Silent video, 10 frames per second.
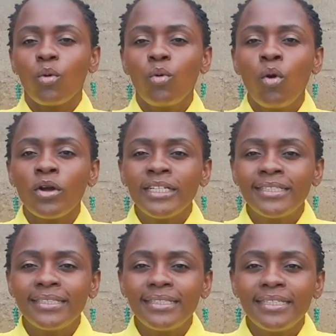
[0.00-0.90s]
God
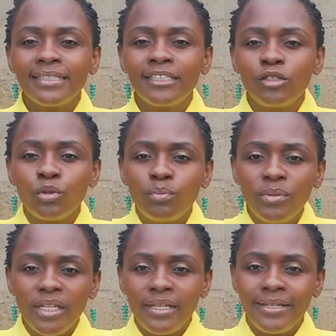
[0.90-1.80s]
ceased to
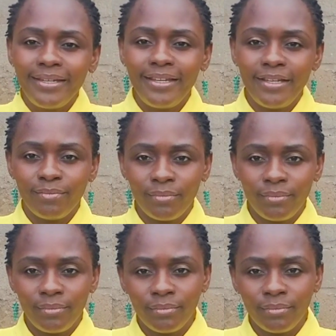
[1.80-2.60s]
be in him.